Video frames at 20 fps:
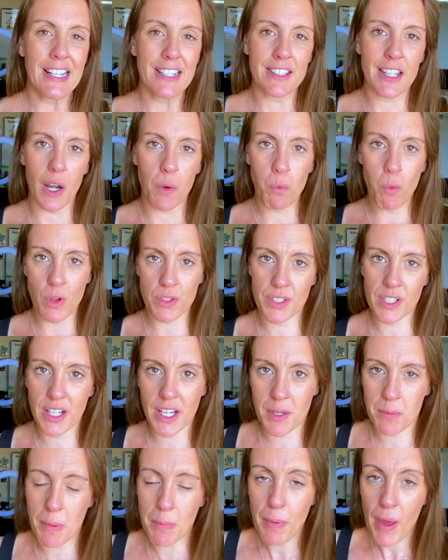that I wasn't
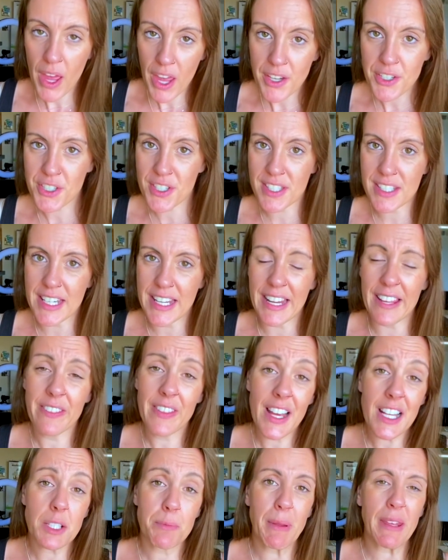going to be purchasing it, and
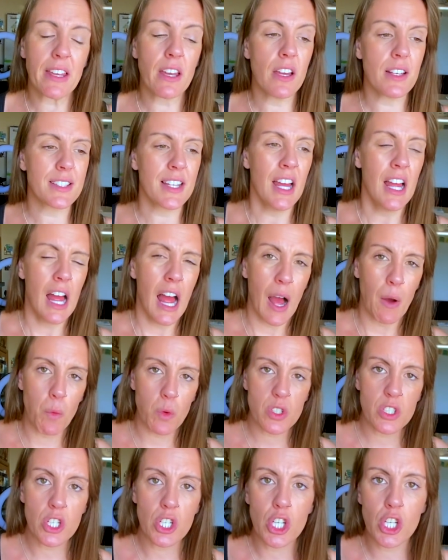that's because I
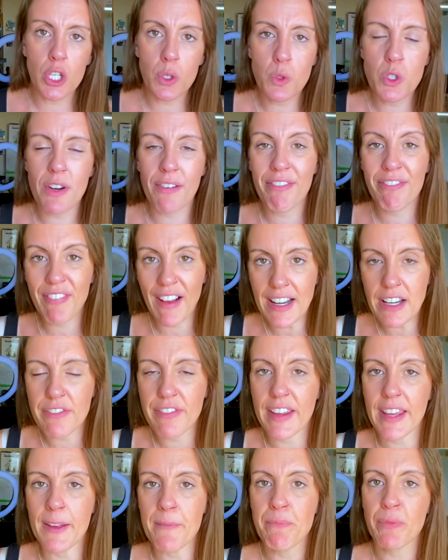wasn't a huge fan of
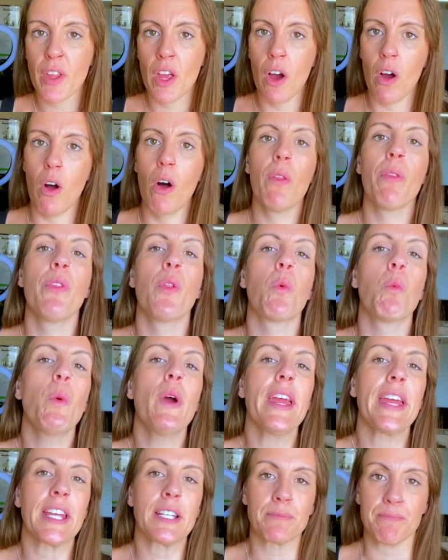it on the
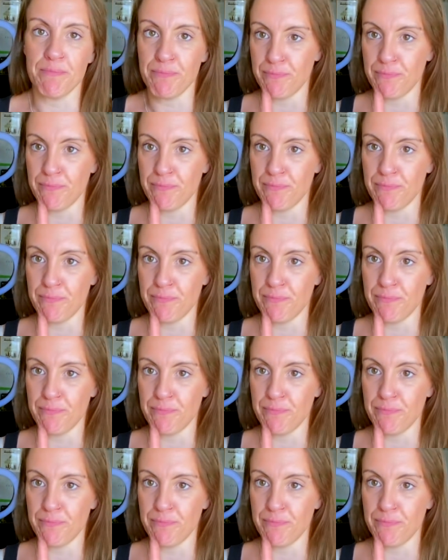Wii.